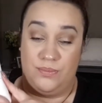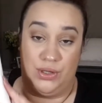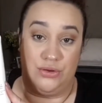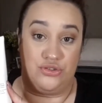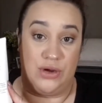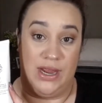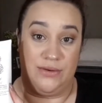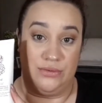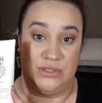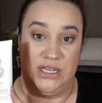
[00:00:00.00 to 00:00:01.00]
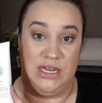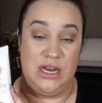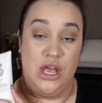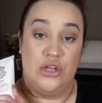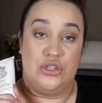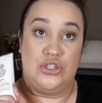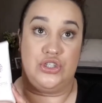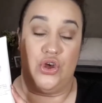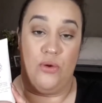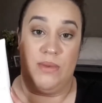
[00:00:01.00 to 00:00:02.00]
blow drying routine
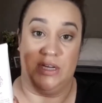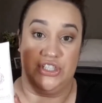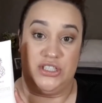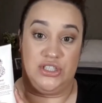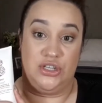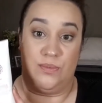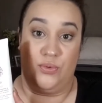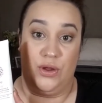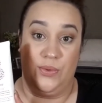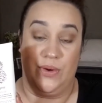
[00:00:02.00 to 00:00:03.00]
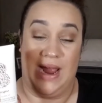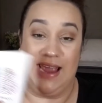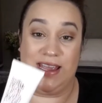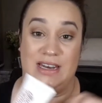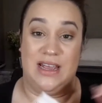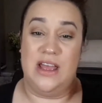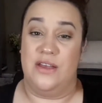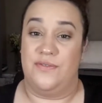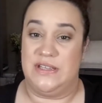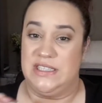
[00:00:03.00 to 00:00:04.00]
so much to the point where I can
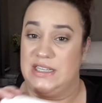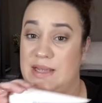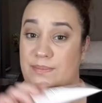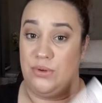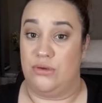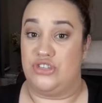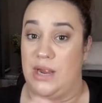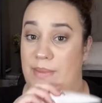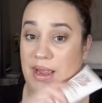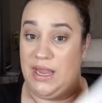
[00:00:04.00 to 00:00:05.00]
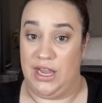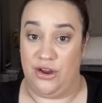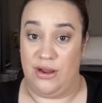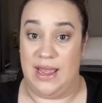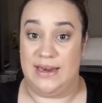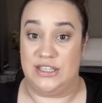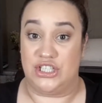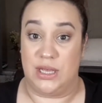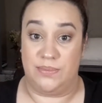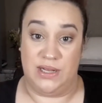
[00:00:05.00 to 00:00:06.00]
physically blow dry my hair and
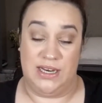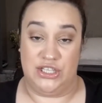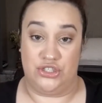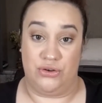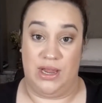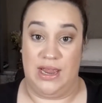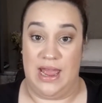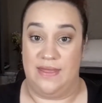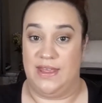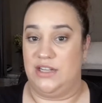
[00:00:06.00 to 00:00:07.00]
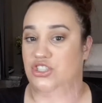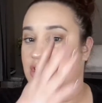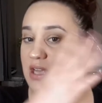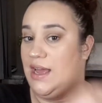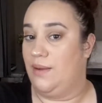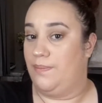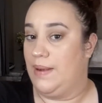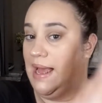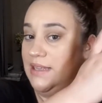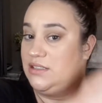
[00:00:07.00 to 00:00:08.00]
it's completely straight and then just kind of
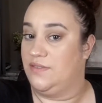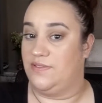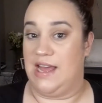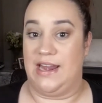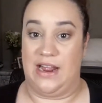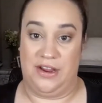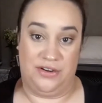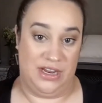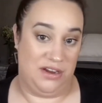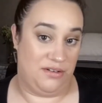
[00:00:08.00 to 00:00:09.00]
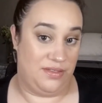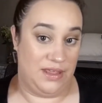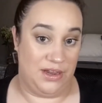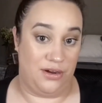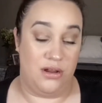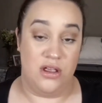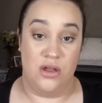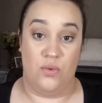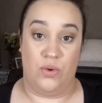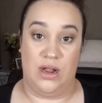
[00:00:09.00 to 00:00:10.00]
pass the flat iron here and there
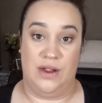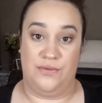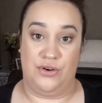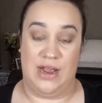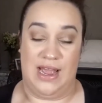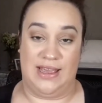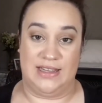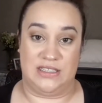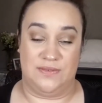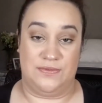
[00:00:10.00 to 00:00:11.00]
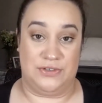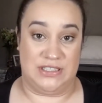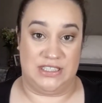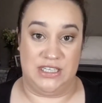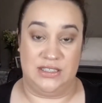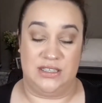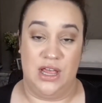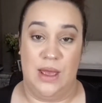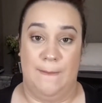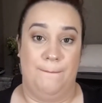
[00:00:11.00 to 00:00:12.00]
wherever I get some frizzies.
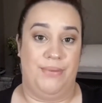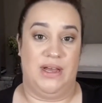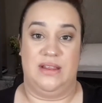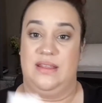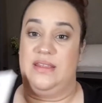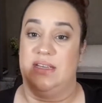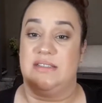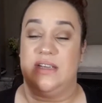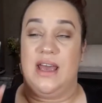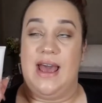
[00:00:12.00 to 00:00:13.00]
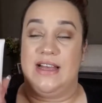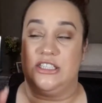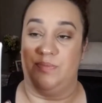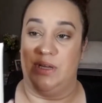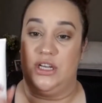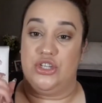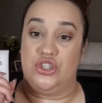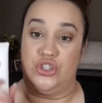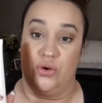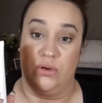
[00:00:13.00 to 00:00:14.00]
But this has been
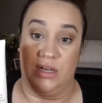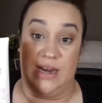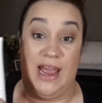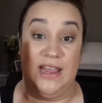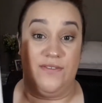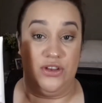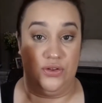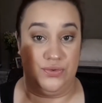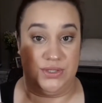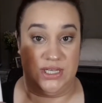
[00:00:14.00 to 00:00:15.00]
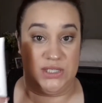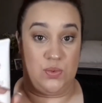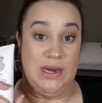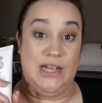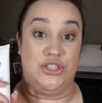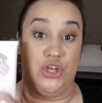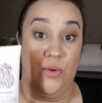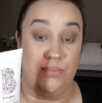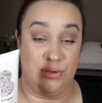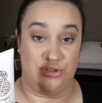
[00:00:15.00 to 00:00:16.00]
so good. I even use this when I
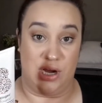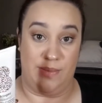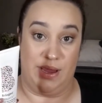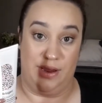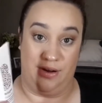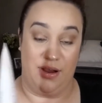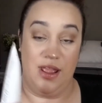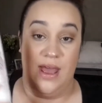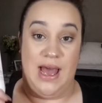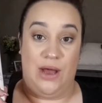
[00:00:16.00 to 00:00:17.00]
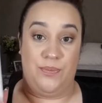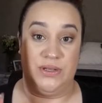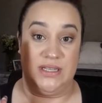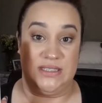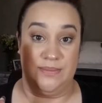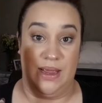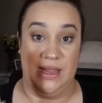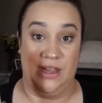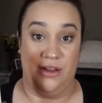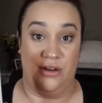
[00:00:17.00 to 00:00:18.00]
don't blow dry my hair. I'll put this in my
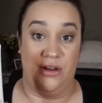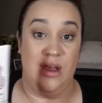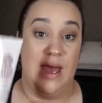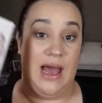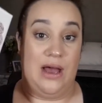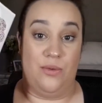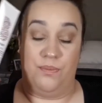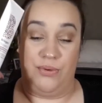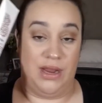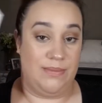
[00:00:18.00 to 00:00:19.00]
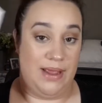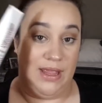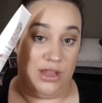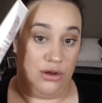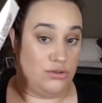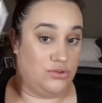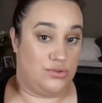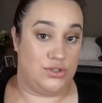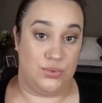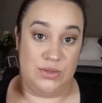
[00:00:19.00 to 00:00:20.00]
hair, I'll braid my hair,
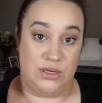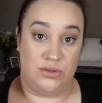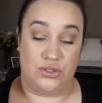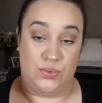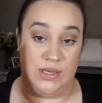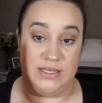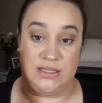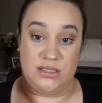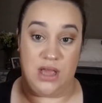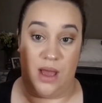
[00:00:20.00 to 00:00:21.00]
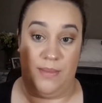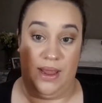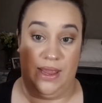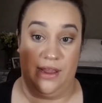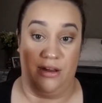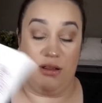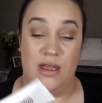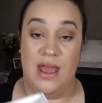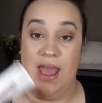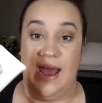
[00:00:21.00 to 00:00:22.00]
do little twists on my hair,
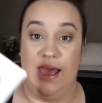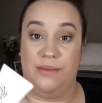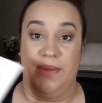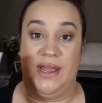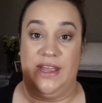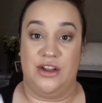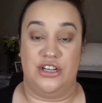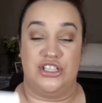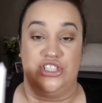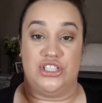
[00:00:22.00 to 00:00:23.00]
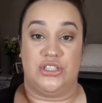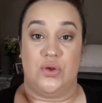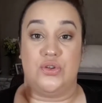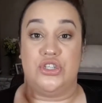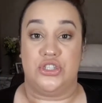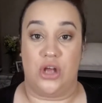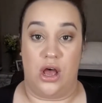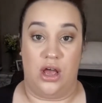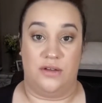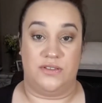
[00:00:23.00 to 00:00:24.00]
and my hair is just so
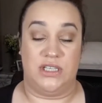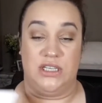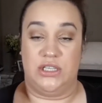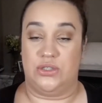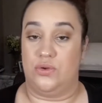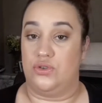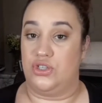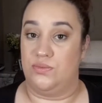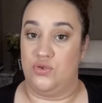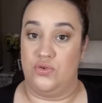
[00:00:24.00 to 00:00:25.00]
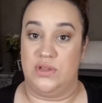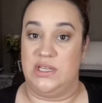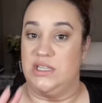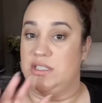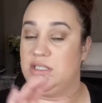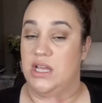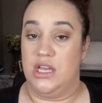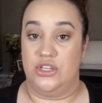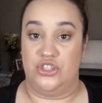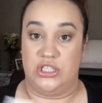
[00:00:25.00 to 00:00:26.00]
soft and it's so smooth and it's
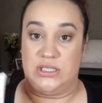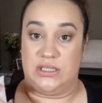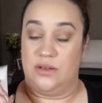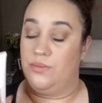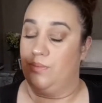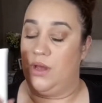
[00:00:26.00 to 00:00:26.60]
just